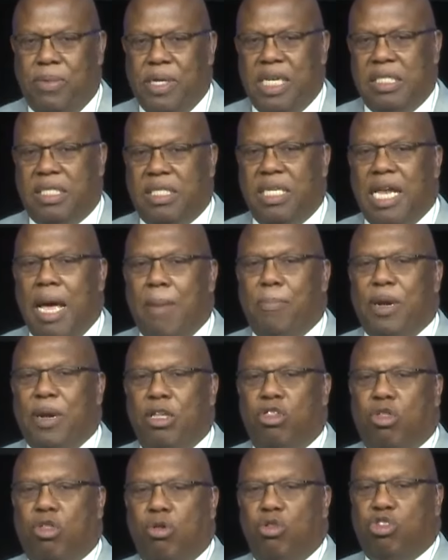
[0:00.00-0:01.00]
He says, I've
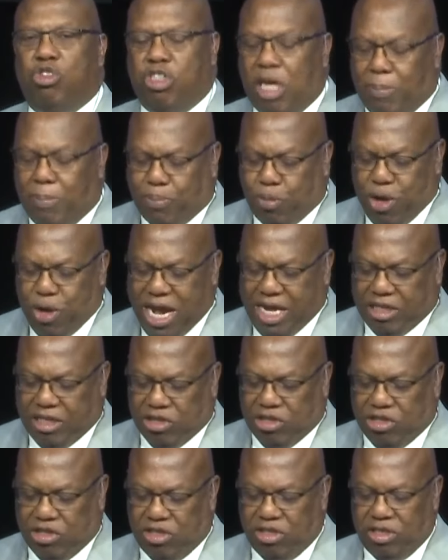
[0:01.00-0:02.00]
been through
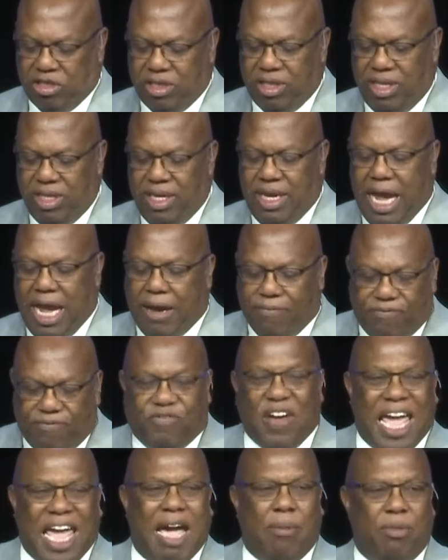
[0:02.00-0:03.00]
shipwrecks and
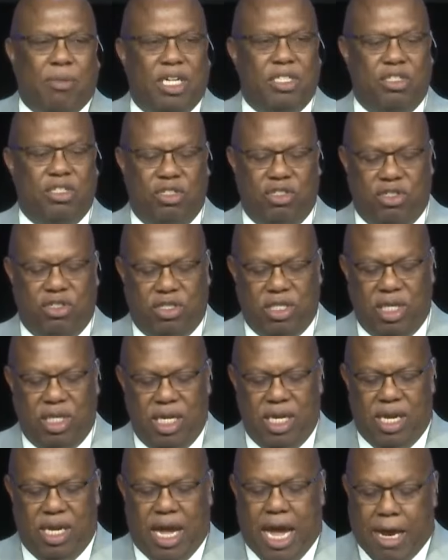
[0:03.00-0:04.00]
famines
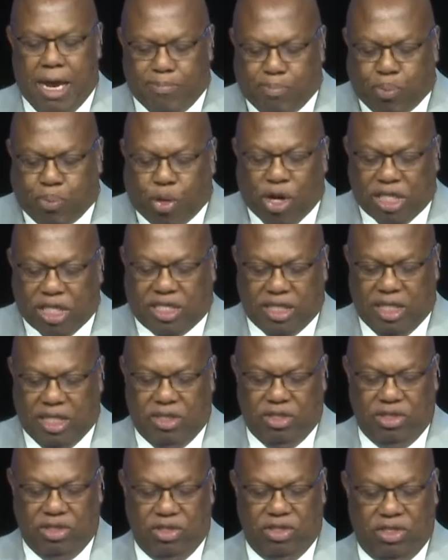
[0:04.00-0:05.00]
and
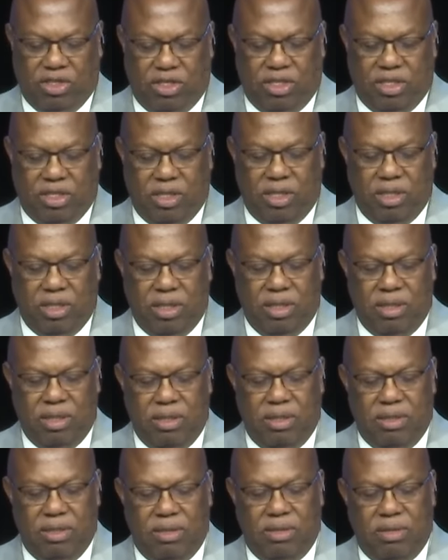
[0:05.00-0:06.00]
prisons.
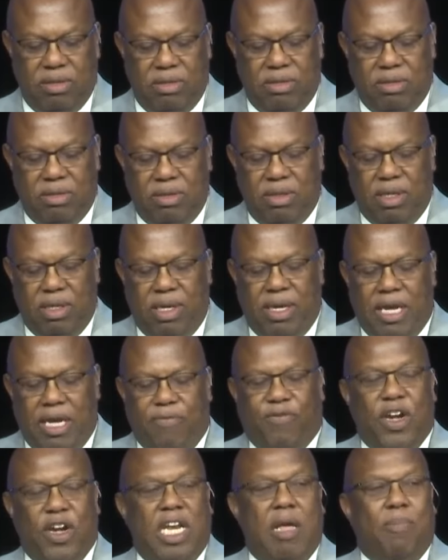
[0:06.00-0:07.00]

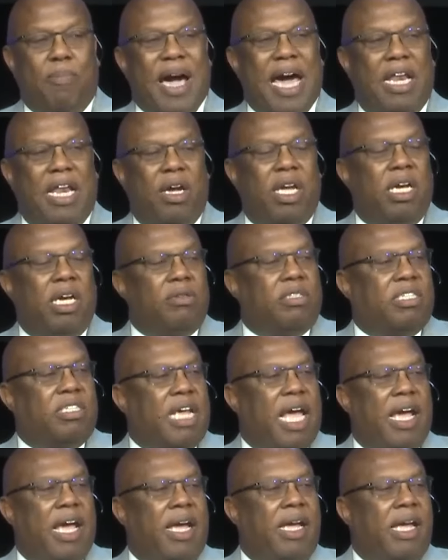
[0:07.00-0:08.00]
If anybody could
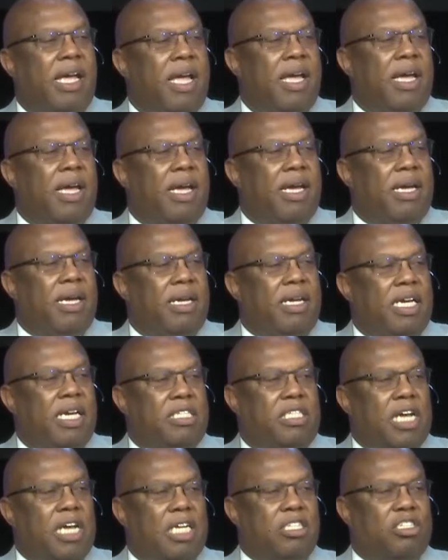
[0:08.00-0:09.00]
say,
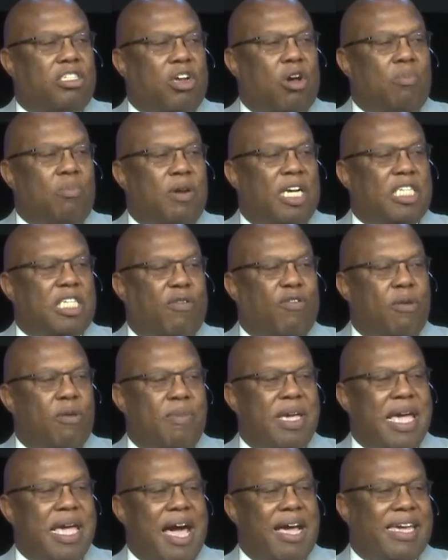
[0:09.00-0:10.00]
he's done so much for
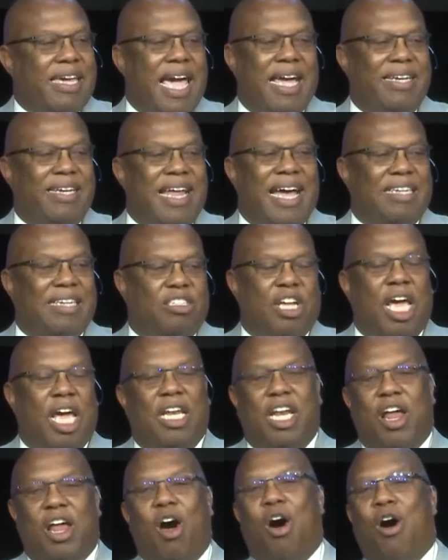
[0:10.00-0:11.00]
me, I cannot tell
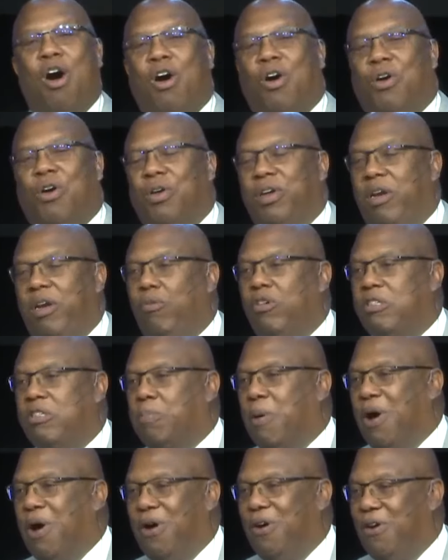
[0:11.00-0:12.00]
it all. It was
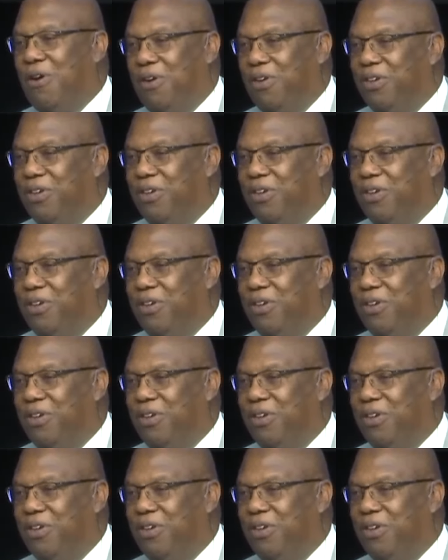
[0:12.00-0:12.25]
Paul.